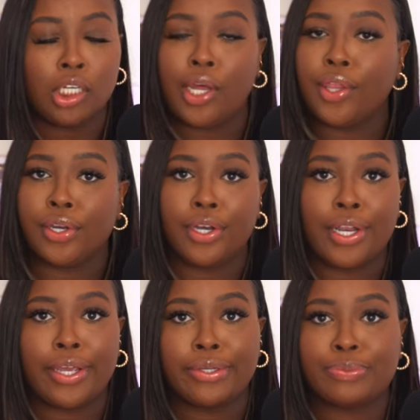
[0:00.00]
Other than
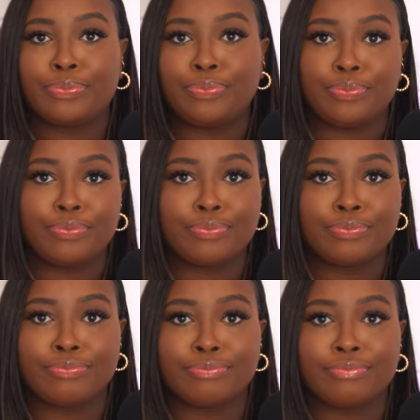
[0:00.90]
that,
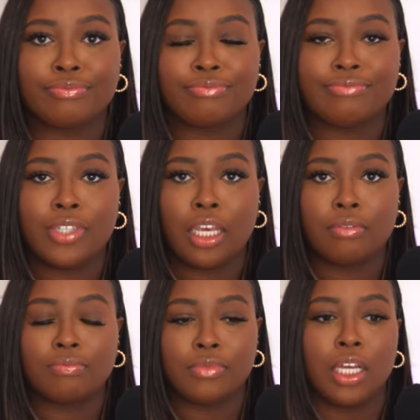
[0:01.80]
yeah.
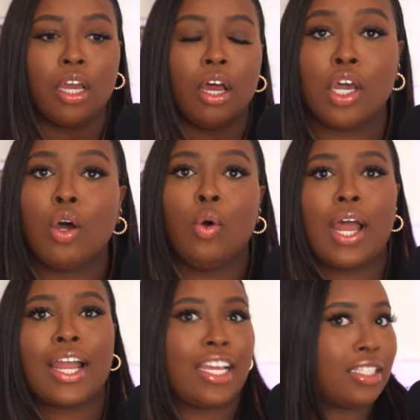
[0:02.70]
So
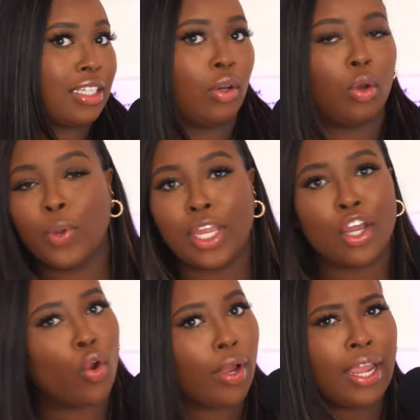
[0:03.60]
I guess we
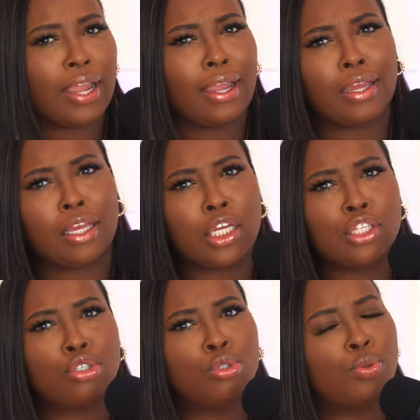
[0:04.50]
can go ahead and get
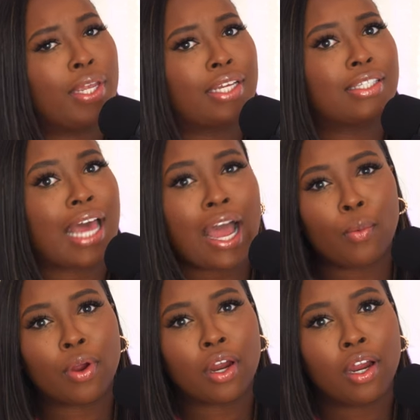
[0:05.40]
into sweet and
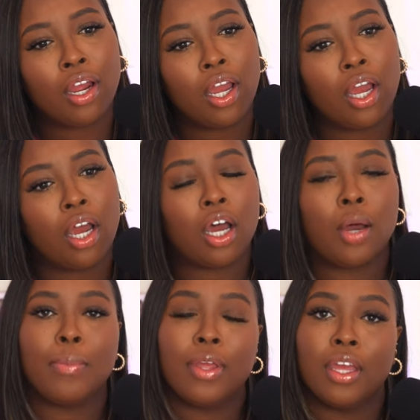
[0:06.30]
sour.
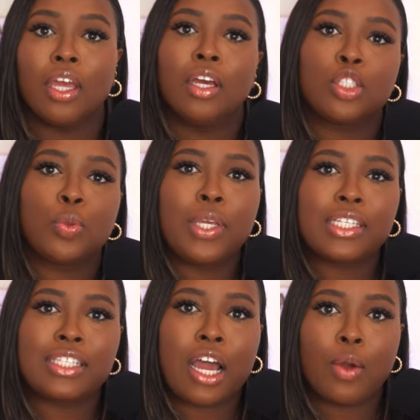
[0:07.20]
Sweet
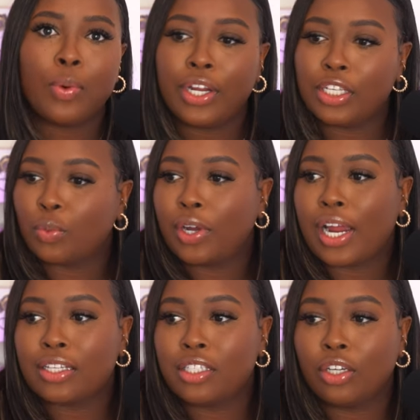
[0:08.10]
and sour is where
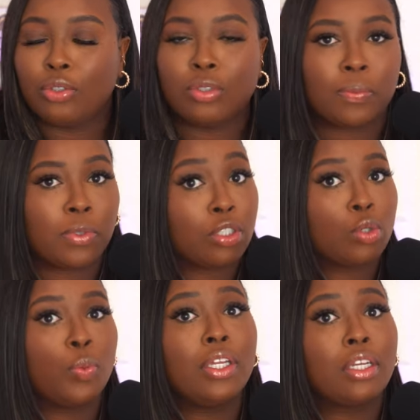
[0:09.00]
I tell you something
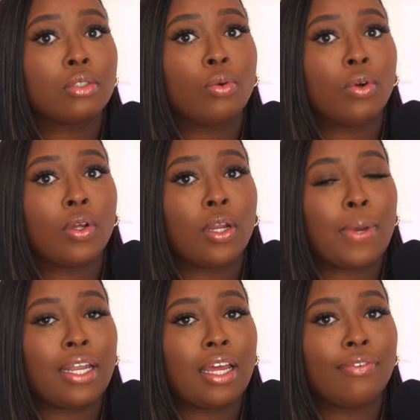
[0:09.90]
sweet that's going on in
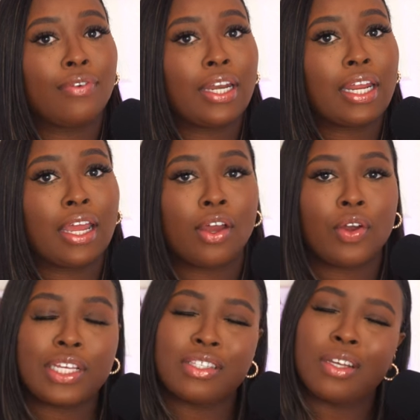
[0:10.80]
my life right now
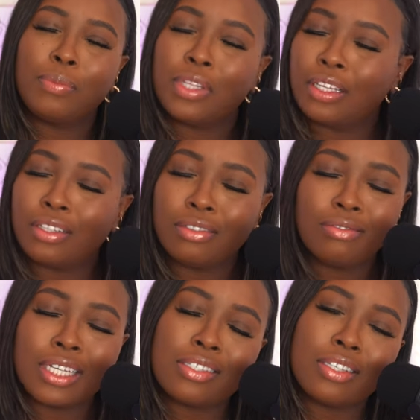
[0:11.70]
and something
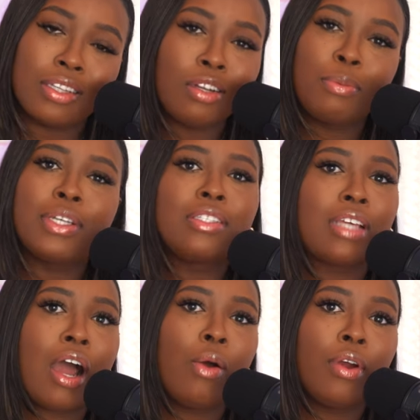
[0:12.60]
that's a little bit
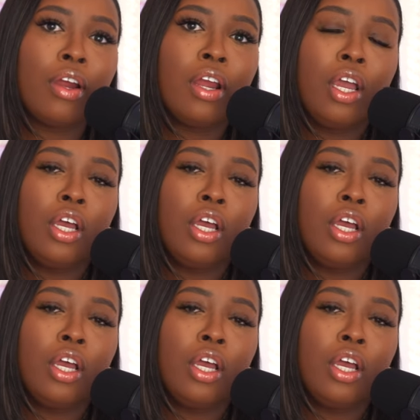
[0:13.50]
sour.